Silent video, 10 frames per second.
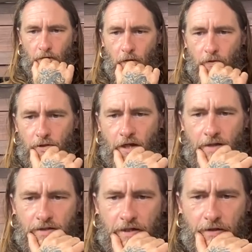Oh,
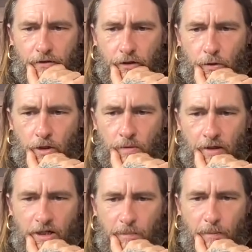Scott said there's a good question. I
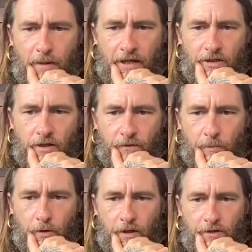keep in pests off the
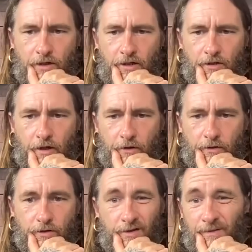boat, insects and
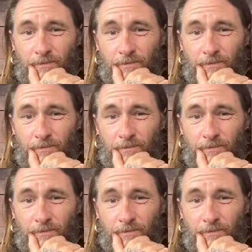others.